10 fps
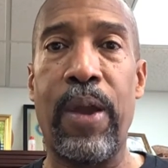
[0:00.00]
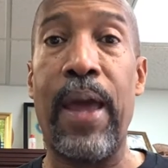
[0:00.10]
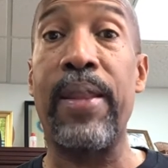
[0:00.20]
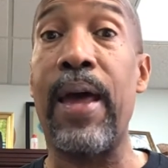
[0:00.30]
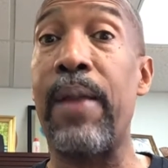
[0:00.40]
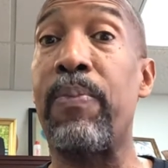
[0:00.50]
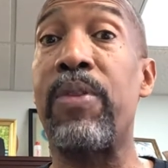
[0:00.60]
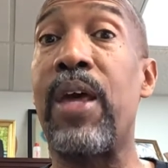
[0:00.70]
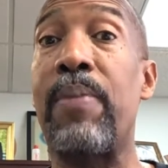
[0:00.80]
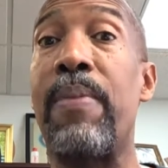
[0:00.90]
and that
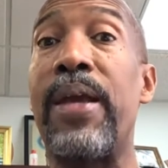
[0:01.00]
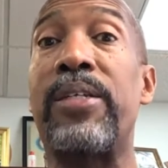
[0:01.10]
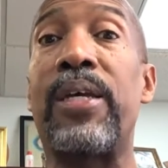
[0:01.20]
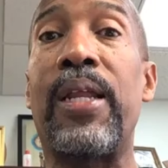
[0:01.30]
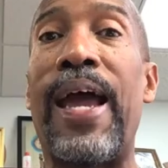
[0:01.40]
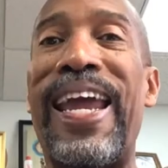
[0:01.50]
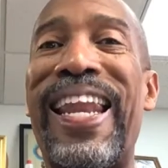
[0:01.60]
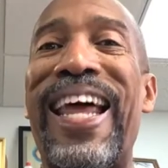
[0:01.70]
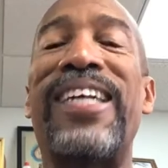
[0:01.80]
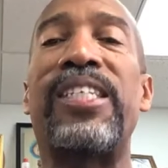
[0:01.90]
then makes it a
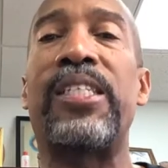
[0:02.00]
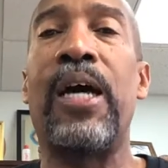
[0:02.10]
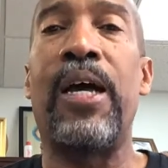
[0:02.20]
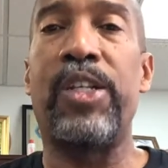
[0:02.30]
less,